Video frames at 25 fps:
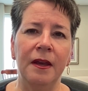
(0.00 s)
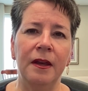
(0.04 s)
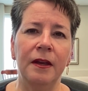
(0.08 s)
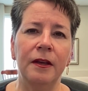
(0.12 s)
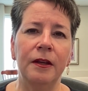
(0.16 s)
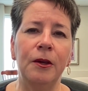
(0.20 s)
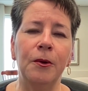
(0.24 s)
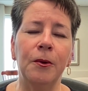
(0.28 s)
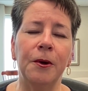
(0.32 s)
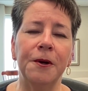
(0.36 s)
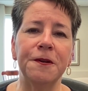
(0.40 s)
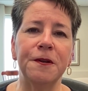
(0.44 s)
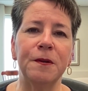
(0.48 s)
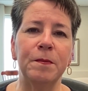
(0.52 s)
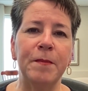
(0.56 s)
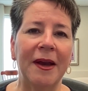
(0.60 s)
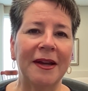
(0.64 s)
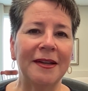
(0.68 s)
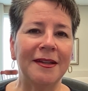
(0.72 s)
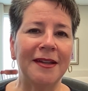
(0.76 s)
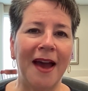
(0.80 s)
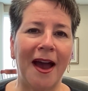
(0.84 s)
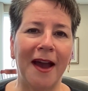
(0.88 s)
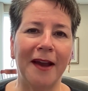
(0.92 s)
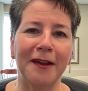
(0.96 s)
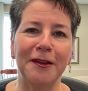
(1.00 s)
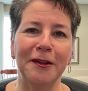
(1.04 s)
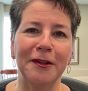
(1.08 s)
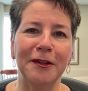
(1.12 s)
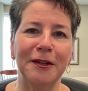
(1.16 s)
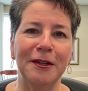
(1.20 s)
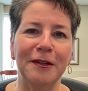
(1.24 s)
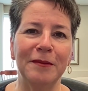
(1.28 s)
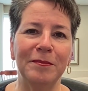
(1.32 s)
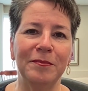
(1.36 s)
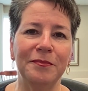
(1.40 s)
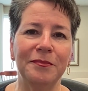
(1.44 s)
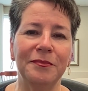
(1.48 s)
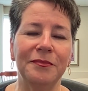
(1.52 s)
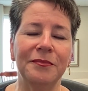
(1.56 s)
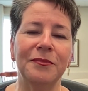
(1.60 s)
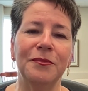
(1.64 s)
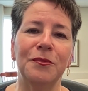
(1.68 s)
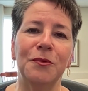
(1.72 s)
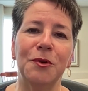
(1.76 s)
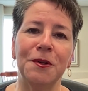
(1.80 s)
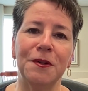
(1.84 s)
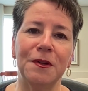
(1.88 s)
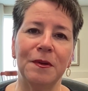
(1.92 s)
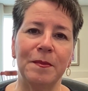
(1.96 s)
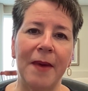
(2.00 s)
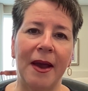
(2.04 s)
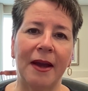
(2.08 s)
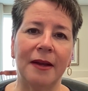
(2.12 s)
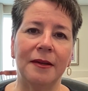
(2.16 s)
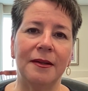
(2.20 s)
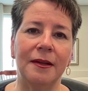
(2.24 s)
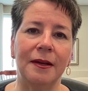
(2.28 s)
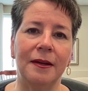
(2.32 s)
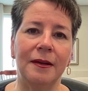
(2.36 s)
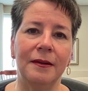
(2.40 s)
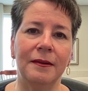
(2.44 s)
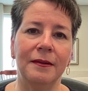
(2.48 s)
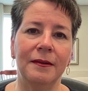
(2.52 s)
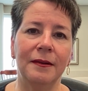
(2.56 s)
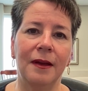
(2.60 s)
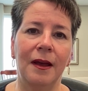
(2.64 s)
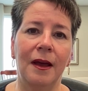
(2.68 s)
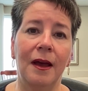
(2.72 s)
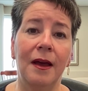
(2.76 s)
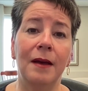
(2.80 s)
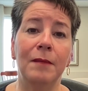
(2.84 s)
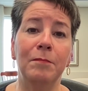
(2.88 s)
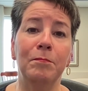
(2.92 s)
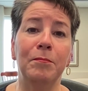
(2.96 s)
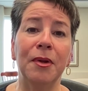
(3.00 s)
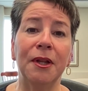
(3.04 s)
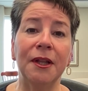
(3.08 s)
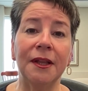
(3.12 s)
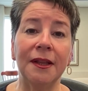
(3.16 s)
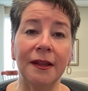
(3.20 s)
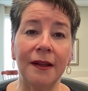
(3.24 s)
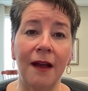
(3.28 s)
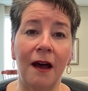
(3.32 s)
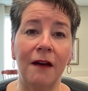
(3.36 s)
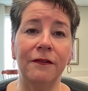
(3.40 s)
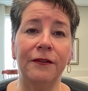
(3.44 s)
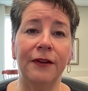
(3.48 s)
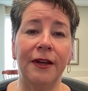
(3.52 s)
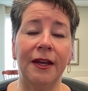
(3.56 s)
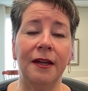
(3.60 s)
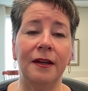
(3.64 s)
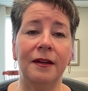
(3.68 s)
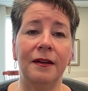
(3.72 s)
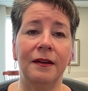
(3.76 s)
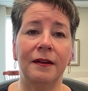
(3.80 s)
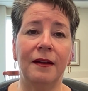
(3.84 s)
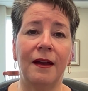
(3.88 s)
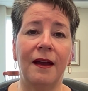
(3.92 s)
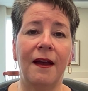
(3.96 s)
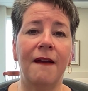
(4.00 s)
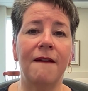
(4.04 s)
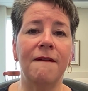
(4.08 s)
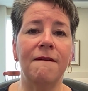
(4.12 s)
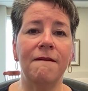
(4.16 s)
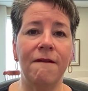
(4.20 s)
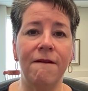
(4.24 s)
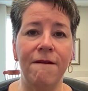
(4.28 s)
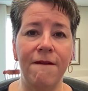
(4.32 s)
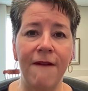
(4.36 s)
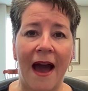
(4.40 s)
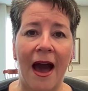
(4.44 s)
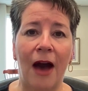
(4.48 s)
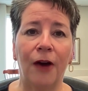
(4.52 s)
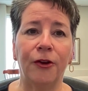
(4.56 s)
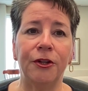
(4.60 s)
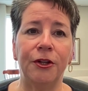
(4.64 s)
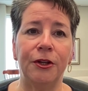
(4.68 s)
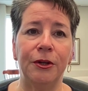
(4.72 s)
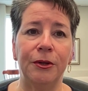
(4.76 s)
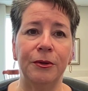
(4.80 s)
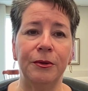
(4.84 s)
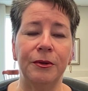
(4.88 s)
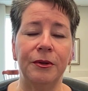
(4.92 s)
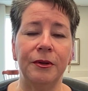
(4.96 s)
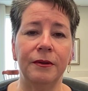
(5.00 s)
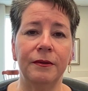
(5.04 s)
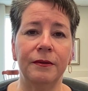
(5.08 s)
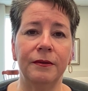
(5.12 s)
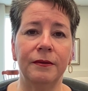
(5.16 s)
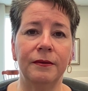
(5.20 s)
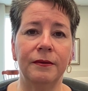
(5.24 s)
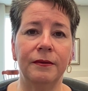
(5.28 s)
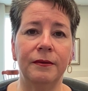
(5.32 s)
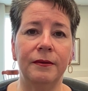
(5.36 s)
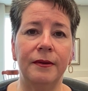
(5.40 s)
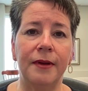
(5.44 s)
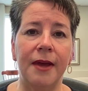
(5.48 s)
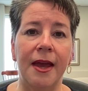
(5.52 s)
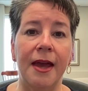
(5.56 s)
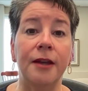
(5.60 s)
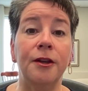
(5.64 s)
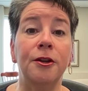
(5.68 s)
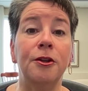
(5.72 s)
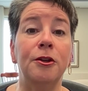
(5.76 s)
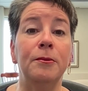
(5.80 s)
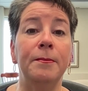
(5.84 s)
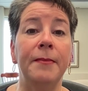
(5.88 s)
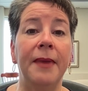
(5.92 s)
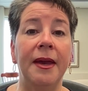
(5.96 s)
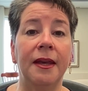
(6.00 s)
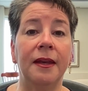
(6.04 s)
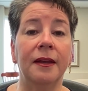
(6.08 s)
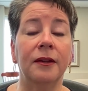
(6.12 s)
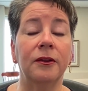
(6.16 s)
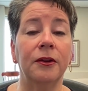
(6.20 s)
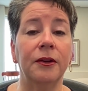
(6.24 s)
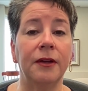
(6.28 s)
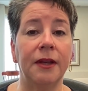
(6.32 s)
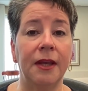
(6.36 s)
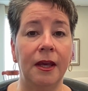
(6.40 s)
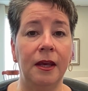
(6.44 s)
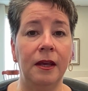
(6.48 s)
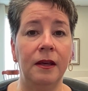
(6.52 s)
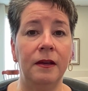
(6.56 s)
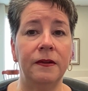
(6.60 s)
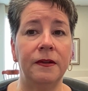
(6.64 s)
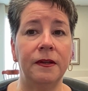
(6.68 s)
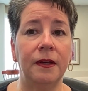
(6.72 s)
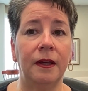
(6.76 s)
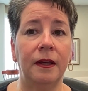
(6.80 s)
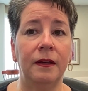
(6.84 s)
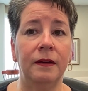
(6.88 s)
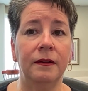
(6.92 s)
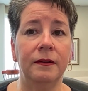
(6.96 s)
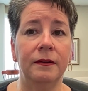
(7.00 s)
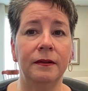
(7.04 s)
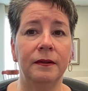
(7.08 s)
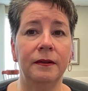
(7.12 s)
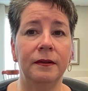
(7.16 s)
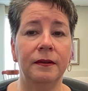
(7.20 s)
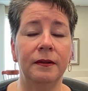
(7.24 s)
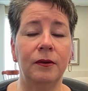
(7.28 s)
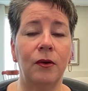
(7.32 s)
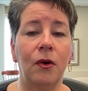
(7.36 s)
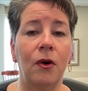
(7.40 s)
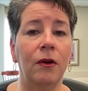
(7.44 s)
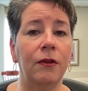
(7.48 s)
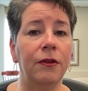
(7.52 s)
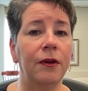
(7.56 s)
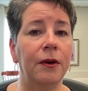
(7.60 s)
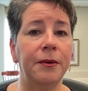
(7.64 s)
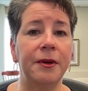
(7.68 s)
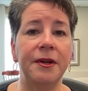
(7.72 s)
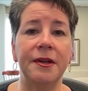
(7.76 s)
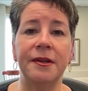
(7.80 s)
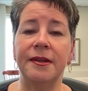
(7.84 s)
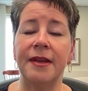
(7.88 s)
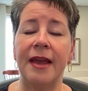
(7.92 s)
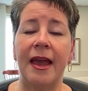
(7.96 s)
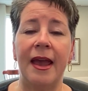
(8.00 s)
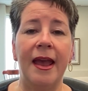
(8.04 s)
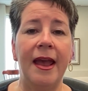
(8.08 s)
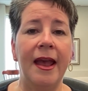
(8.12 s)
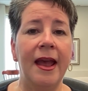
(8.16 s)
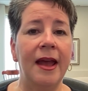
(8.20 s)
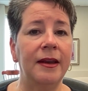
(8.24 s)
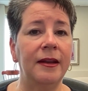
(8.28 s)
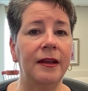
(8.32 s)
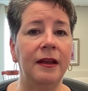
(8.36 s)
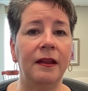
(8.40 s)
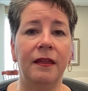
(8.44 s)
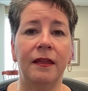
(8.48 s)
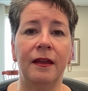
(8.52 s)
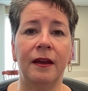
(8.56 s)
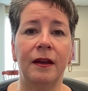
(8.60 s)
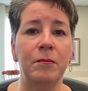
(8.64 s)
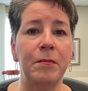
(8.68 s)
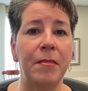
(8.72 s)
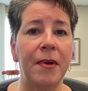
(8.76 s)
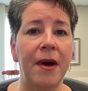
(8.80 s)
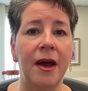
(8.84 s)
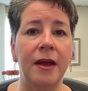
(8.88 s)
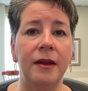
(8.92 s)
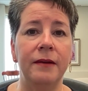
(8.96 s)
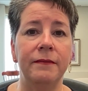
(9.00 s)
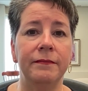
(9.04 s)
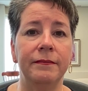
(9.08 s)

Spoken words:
You are spectacular, respected, beloved, valued, and you make it look easy, although it is anything but.